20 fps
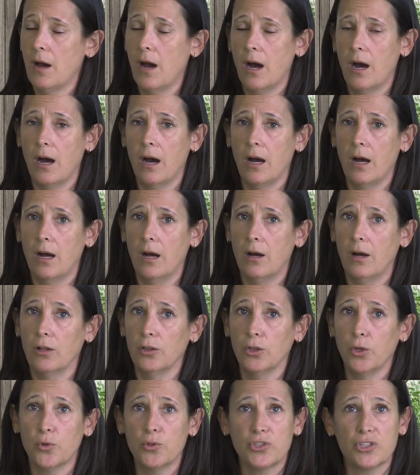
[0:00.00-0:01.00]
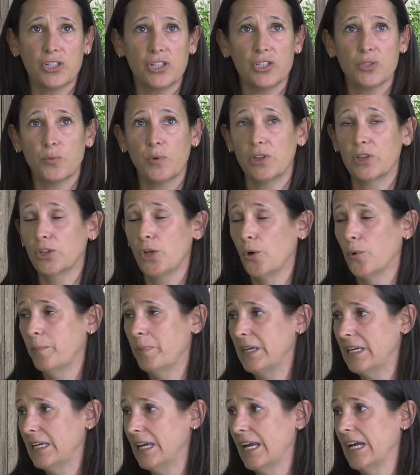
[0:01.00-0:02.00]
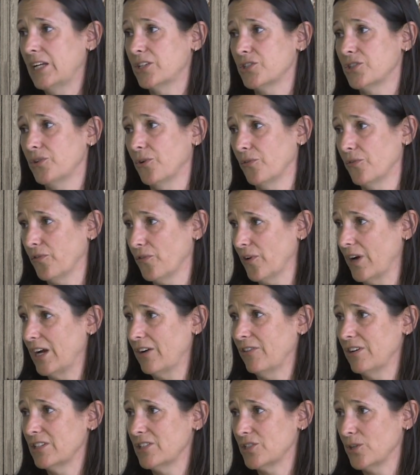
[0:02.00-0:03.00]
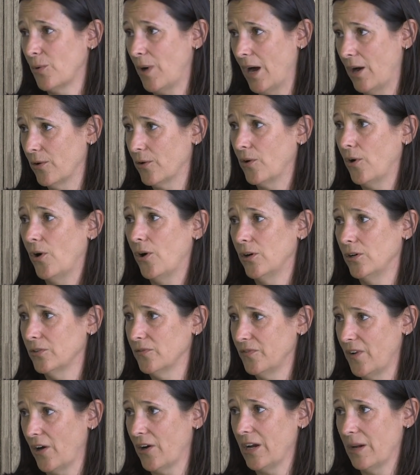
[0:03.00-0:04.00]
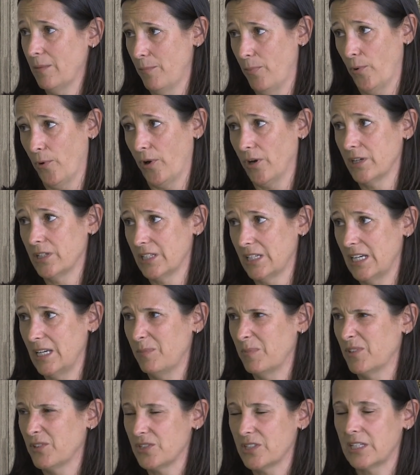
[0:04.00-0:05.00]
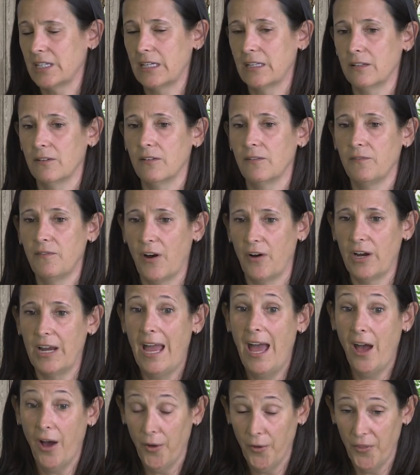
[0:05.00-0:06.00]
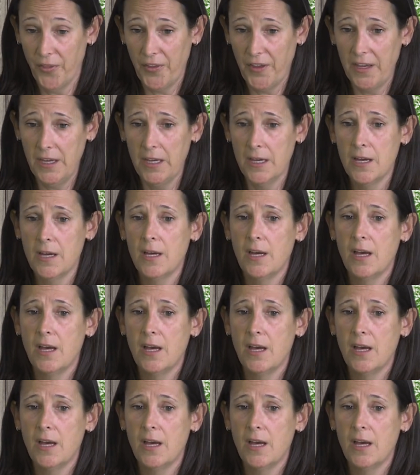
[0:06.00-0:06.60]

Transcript: lotions with low pH, no fragrance, no alcohol, very important to keep their skin very healthy.